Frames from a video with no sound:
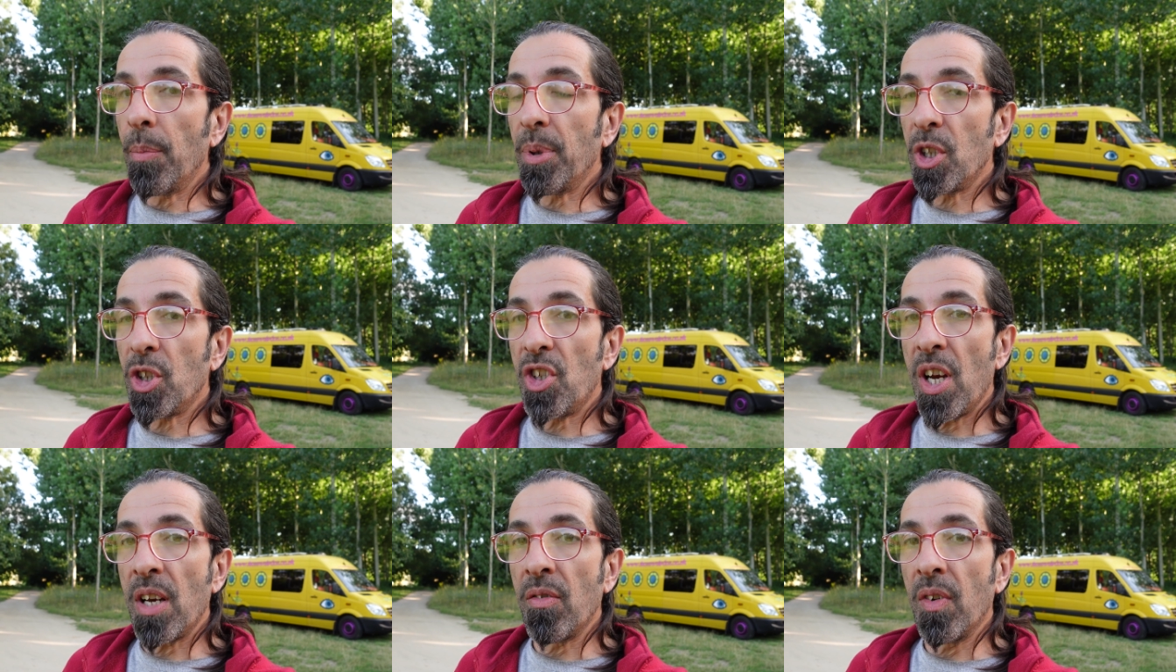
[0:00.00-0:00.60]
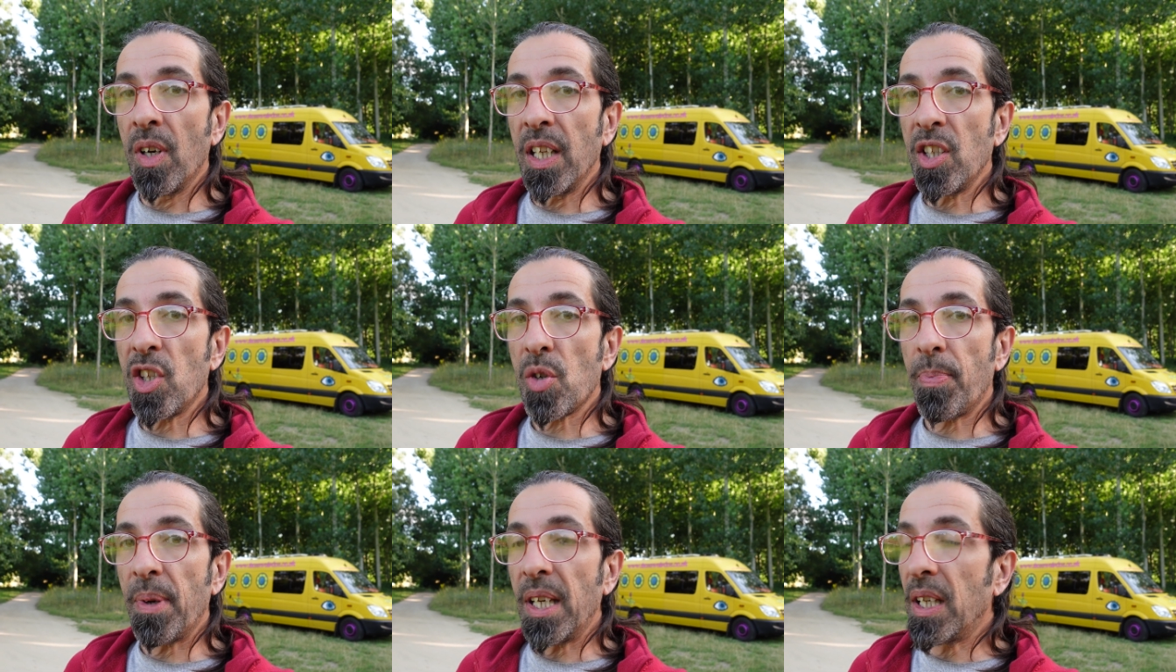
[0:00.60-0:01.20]
But generally
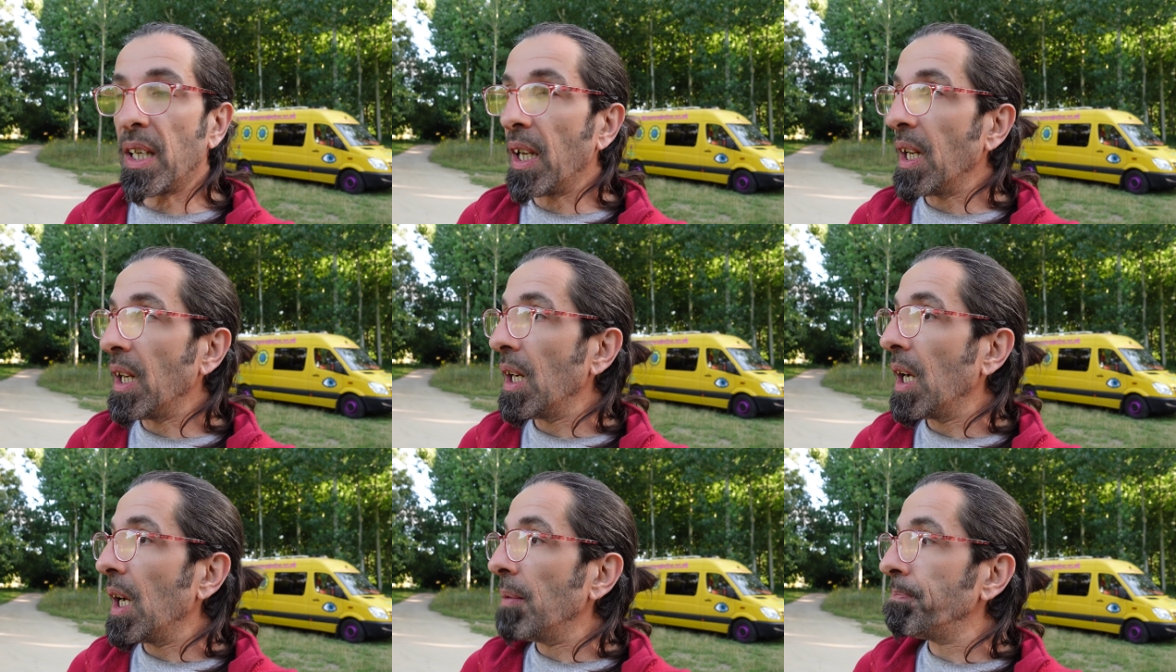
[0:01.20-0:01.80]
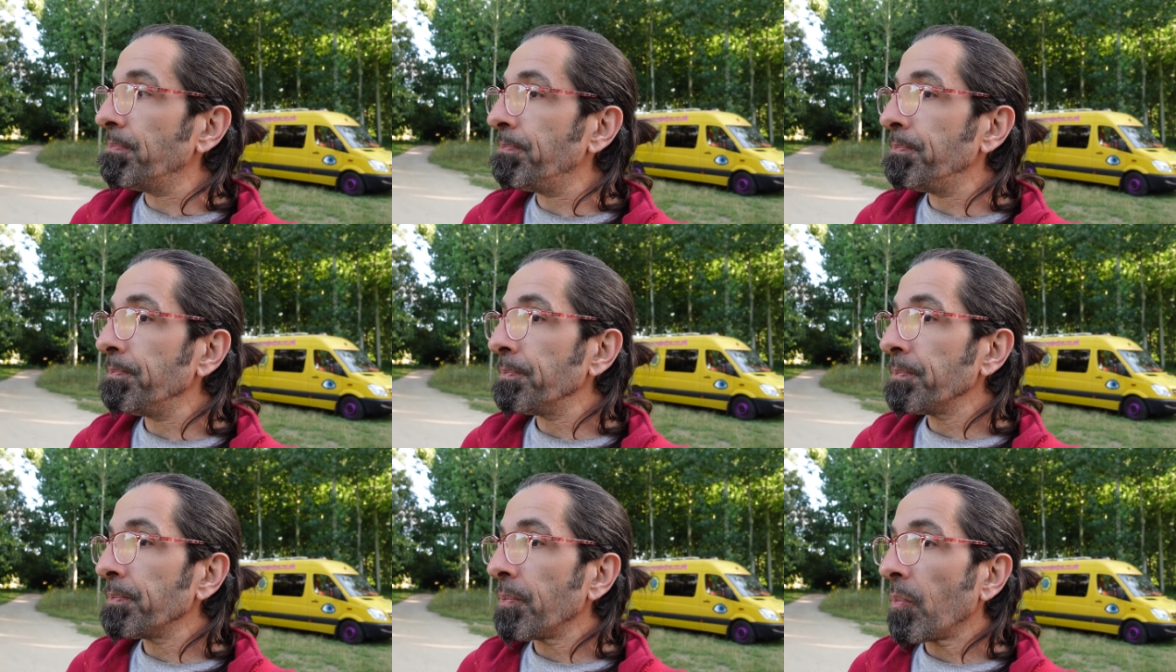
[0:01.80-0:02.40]
speaking,
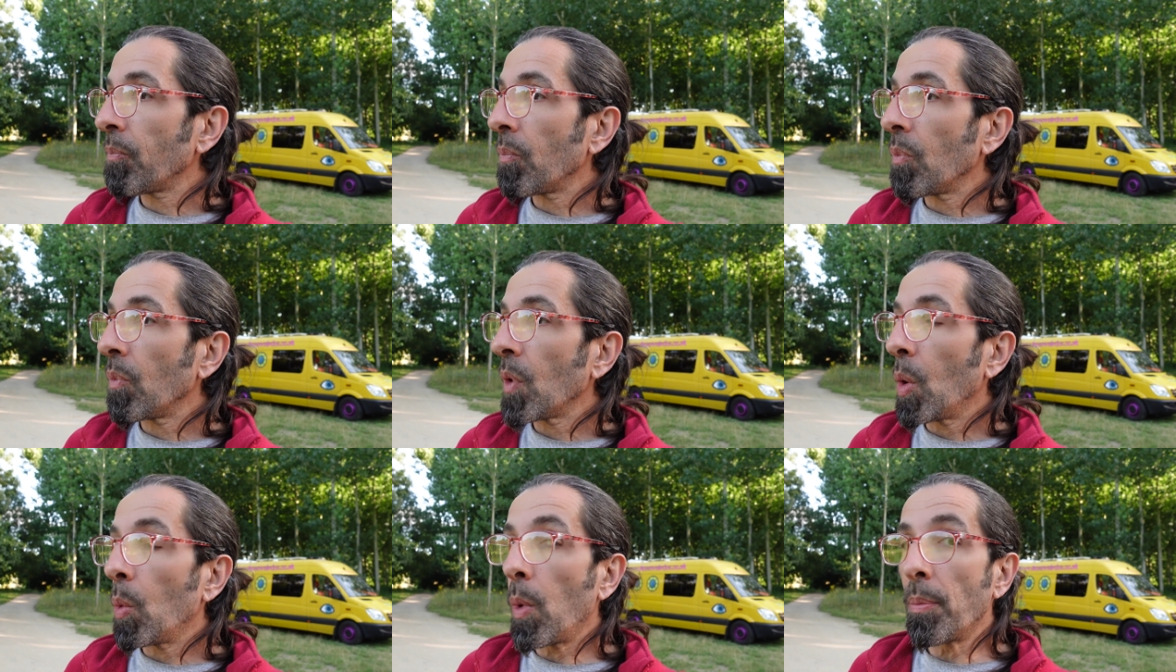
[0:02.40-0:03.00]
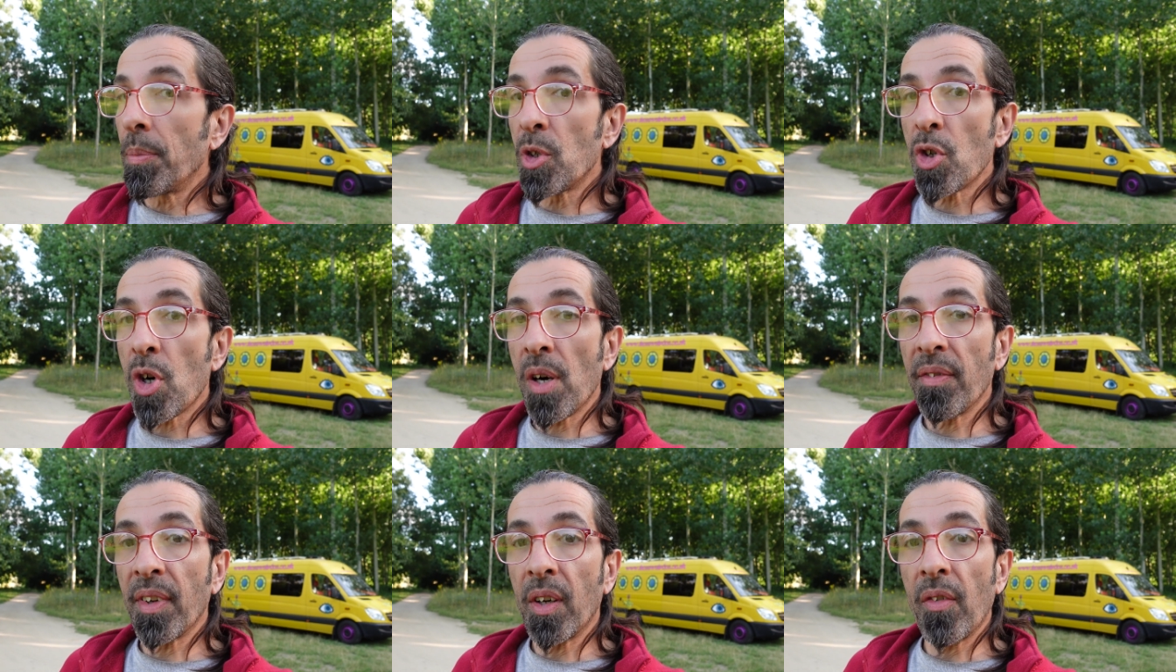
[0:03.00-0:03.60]
when we're
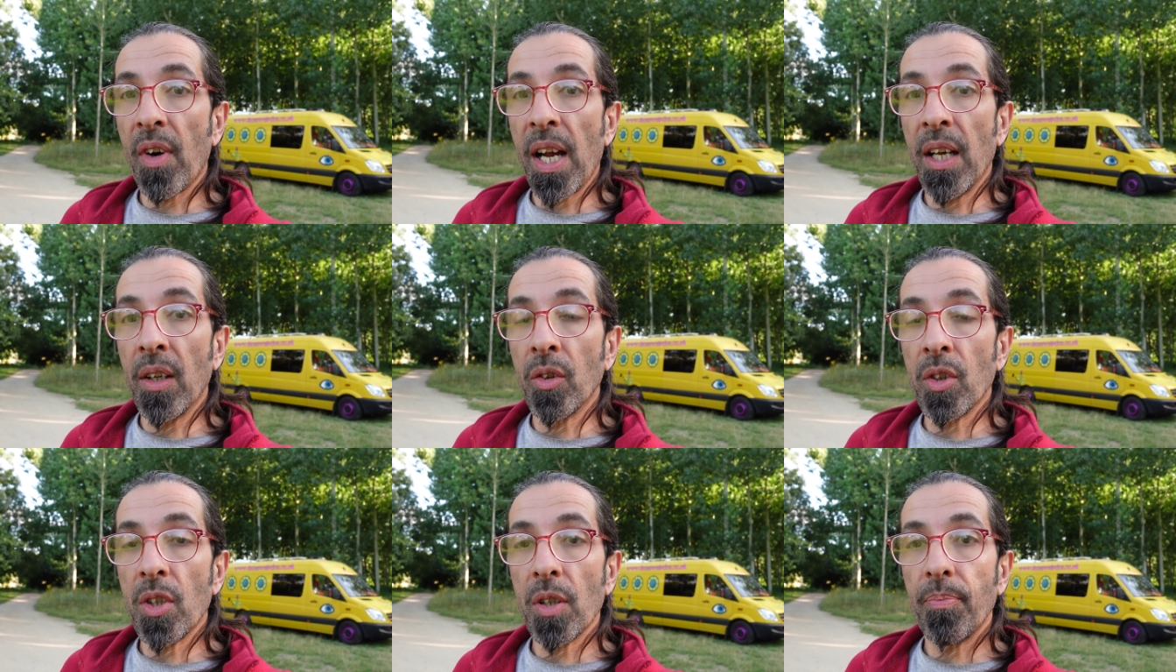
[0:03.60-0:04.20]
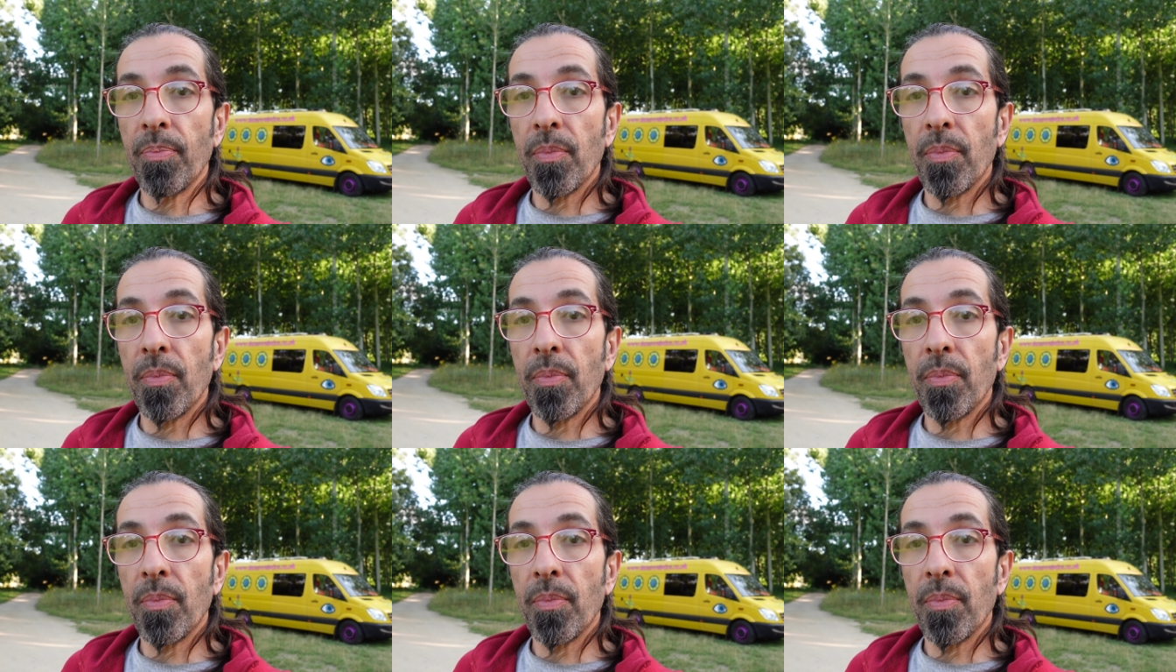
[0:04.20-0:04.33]
driving around,